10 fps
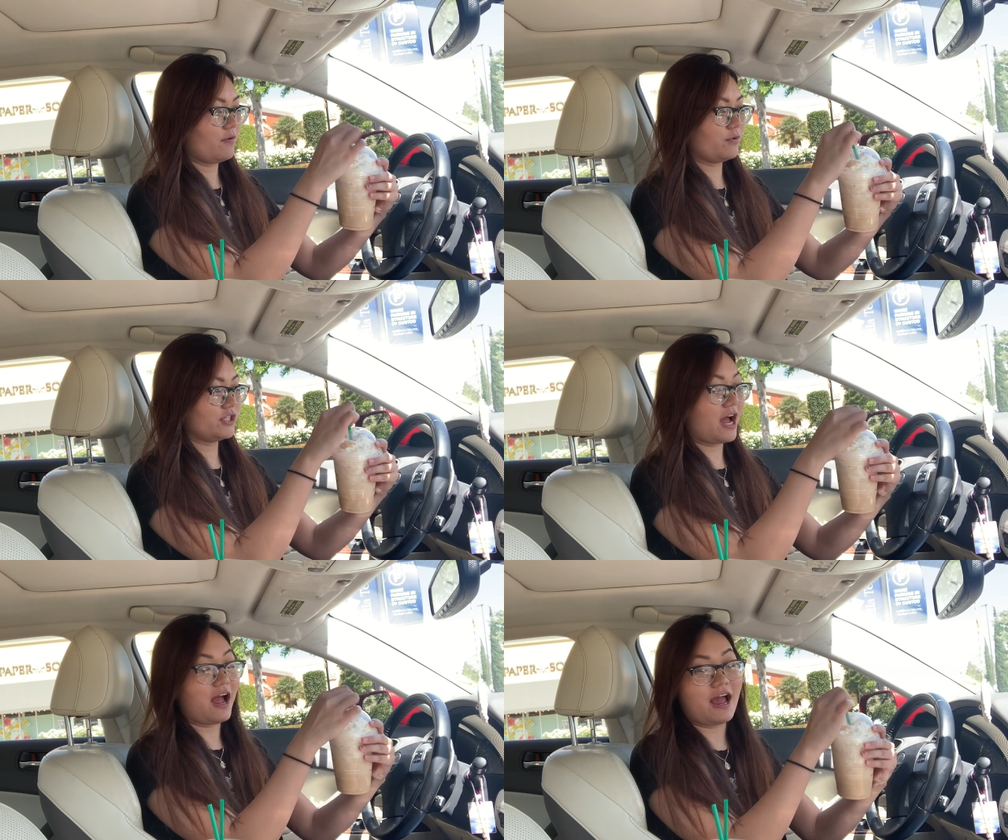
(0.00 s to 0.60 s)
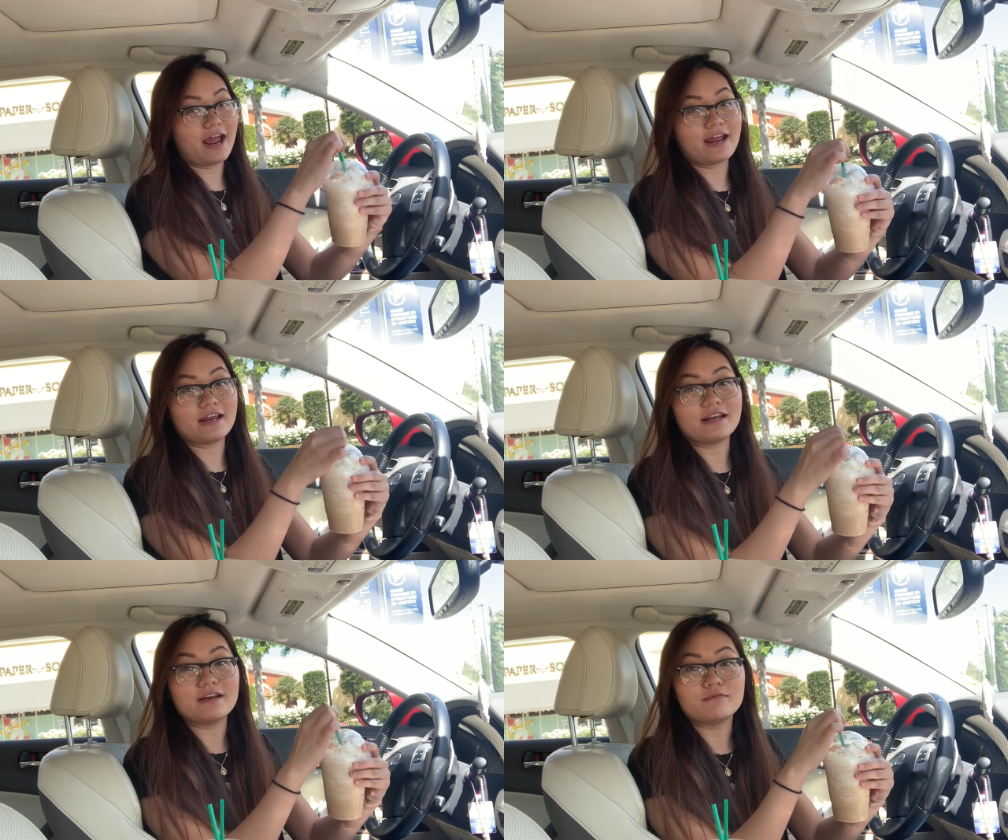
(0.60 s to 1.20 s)
which
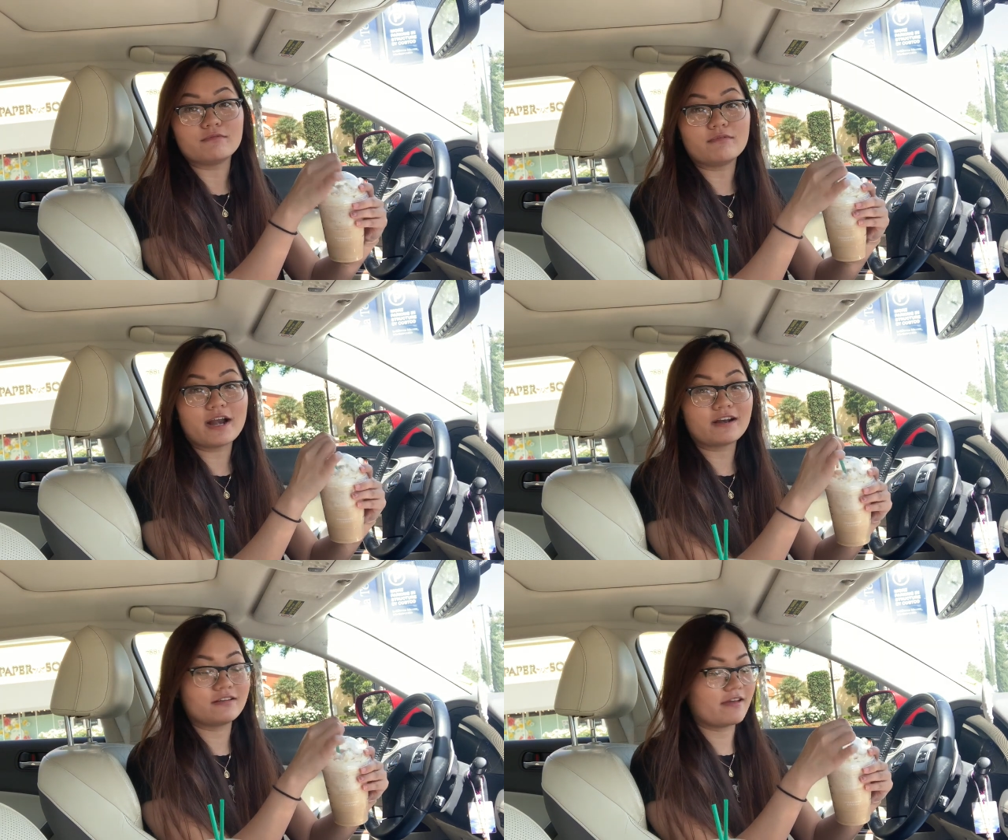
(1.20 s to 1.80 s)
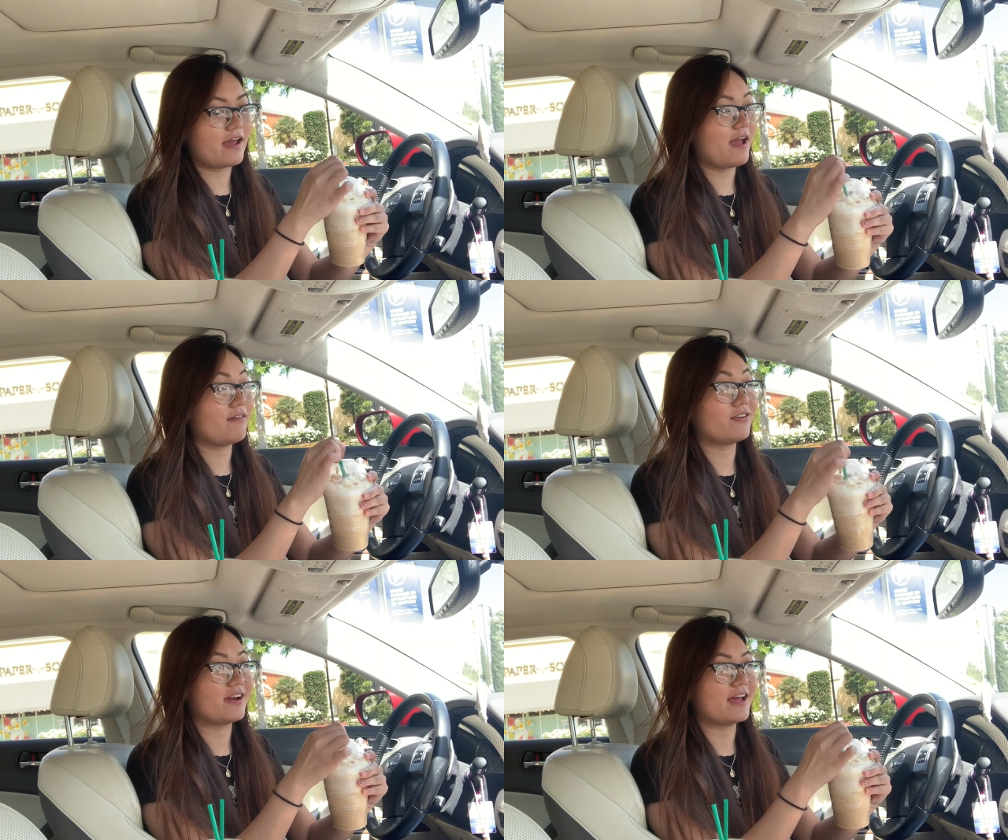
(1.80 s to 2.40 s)
I rarely
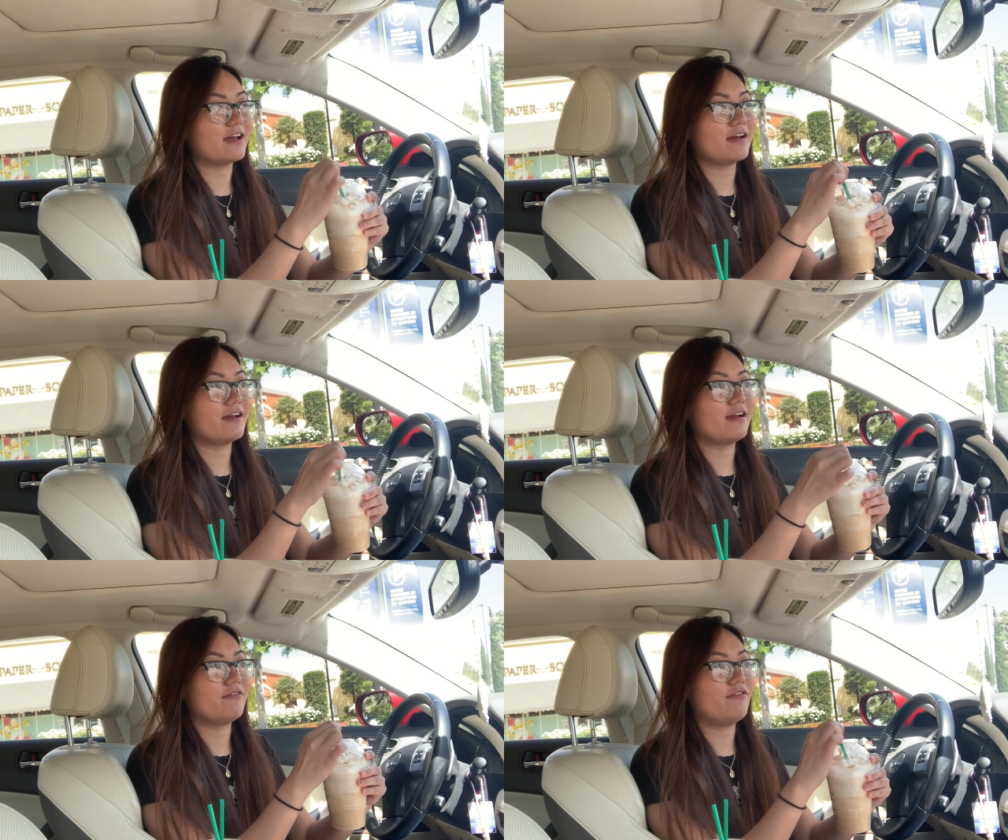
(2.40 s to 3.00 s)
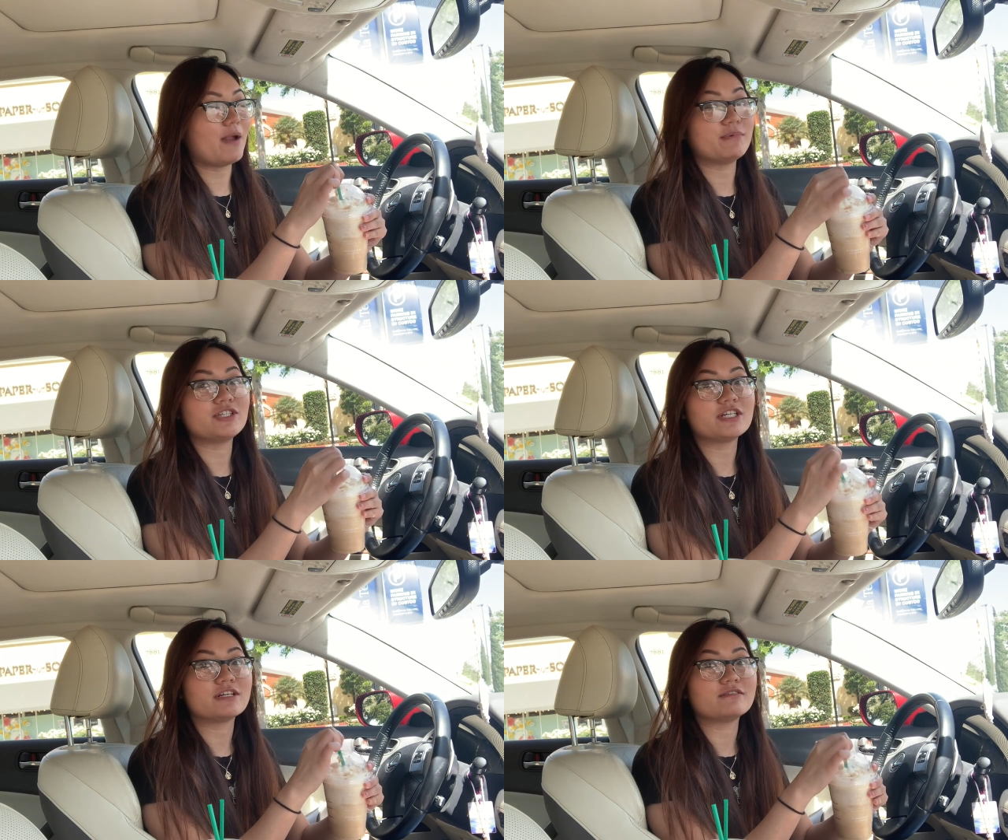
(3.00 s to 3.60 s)
ever get
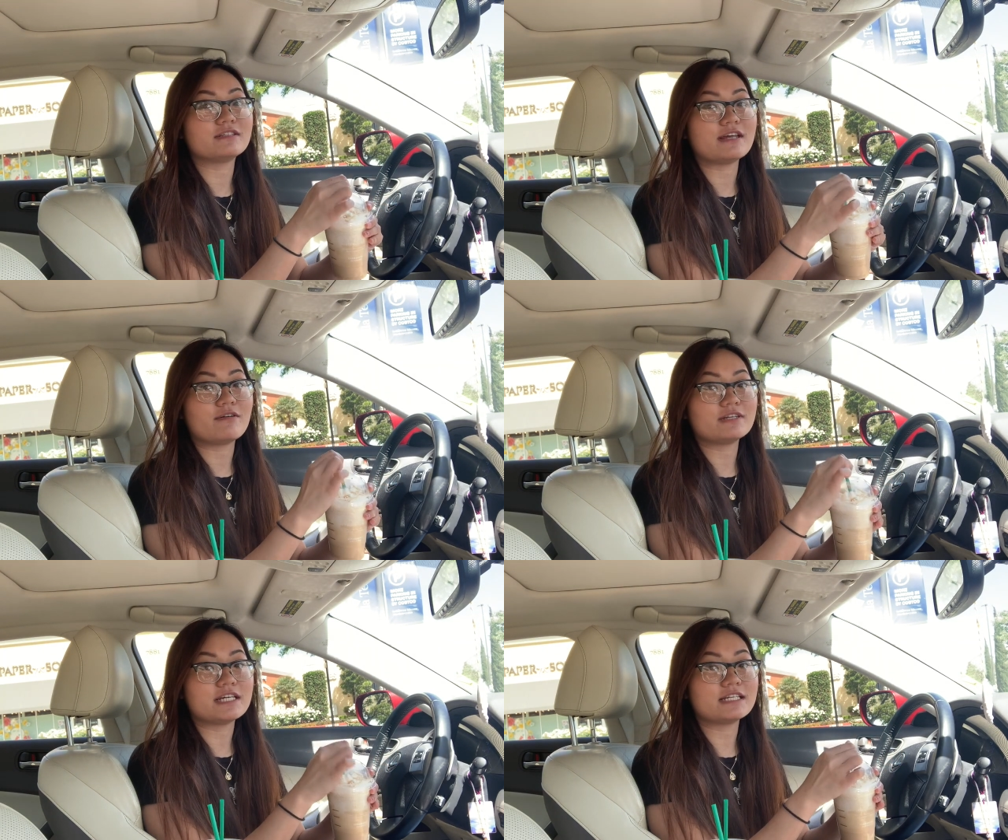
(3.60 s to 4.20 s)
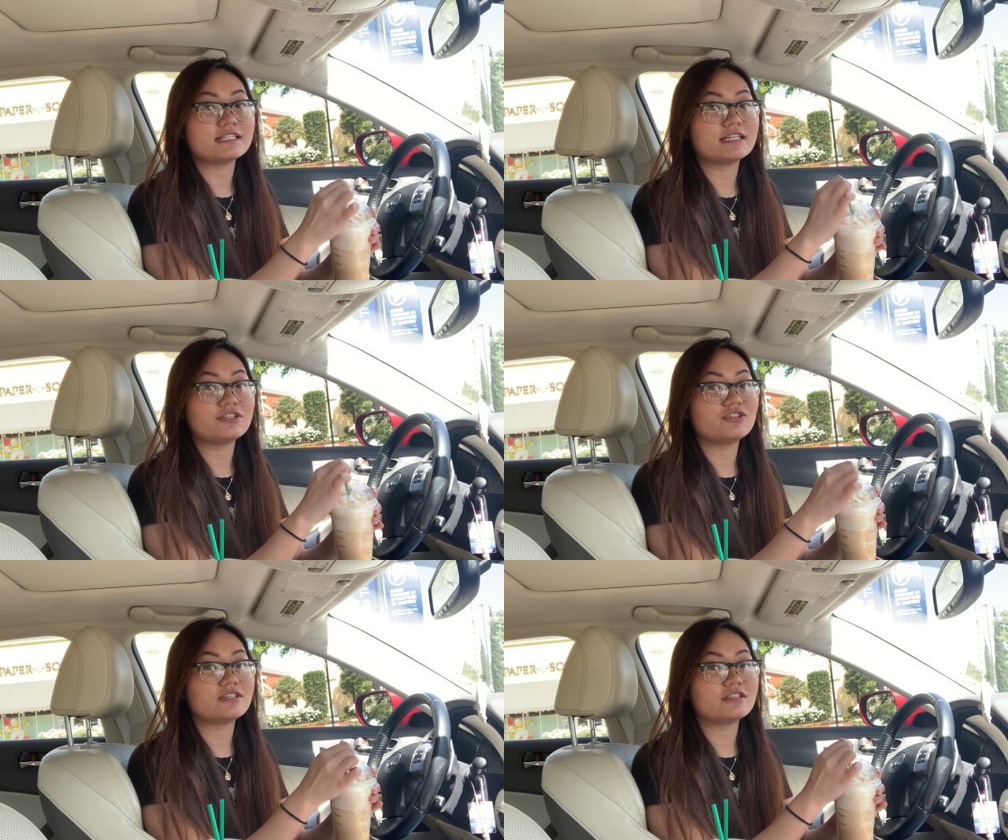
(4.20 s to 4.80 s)
frappuccinos nowadays.
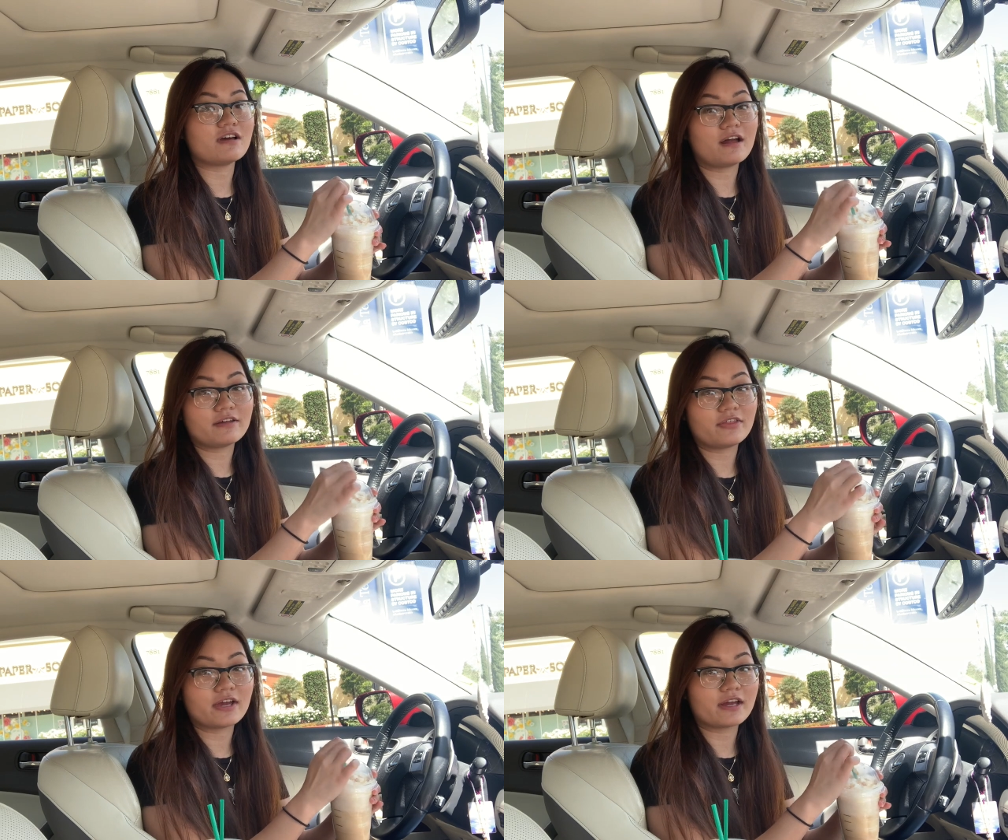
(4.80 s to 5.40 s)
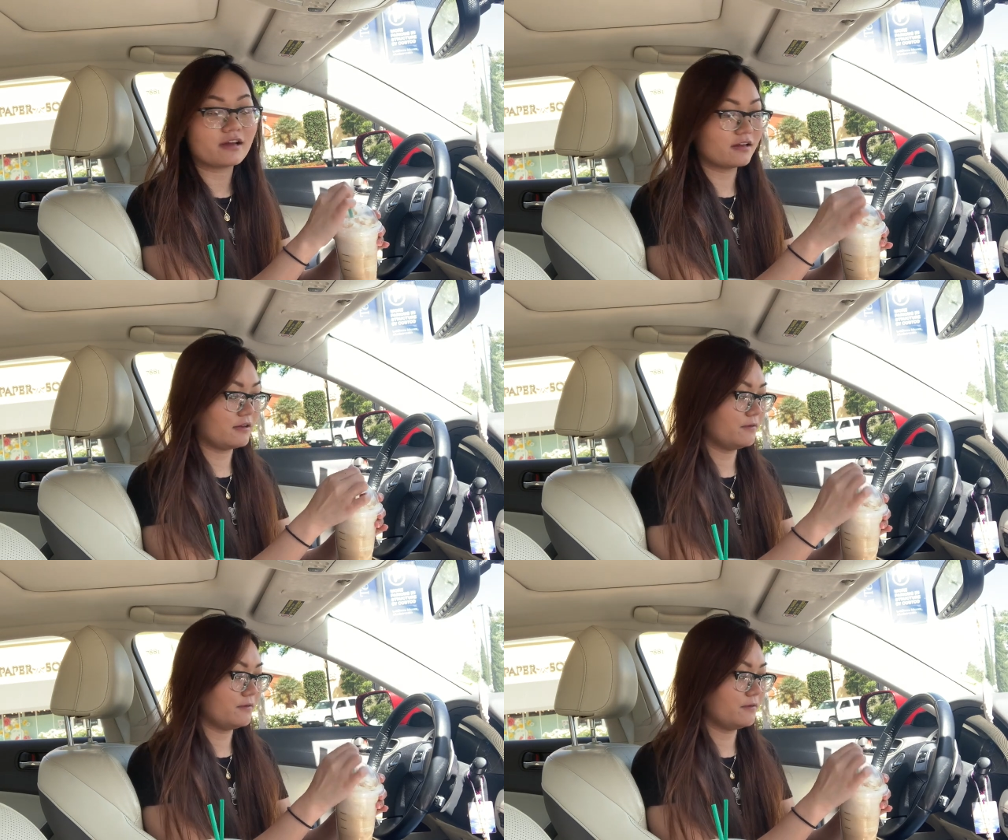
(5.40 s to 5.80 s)
It's just not a thing.